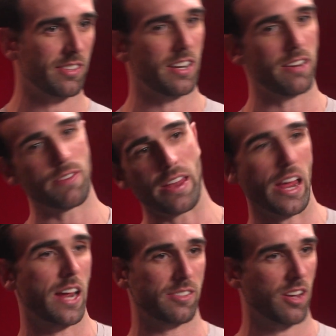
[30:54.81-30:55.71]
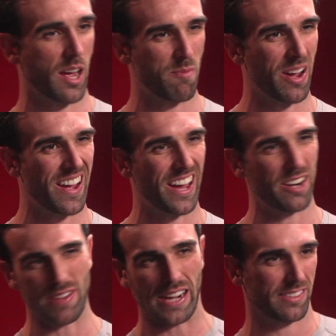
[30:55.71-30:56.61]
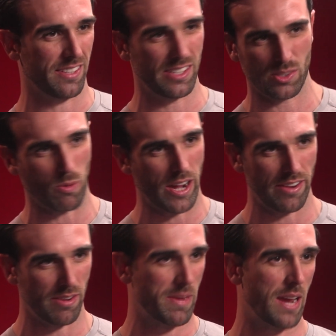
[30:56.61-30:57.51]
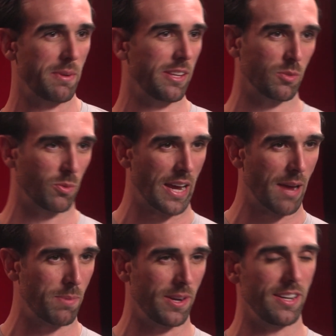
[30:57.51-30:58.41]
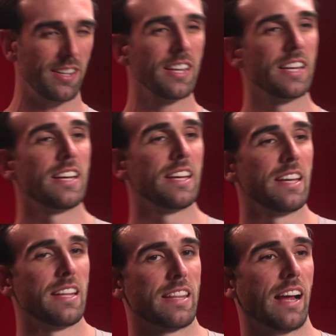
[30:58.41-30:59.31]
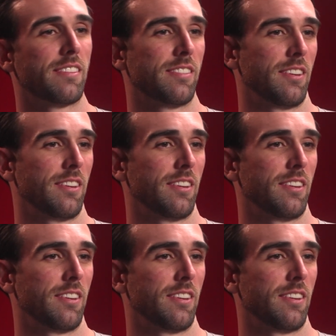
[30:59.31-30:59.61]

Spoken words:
And if at that time I had have acted this way, then maybe this would have happened. And that's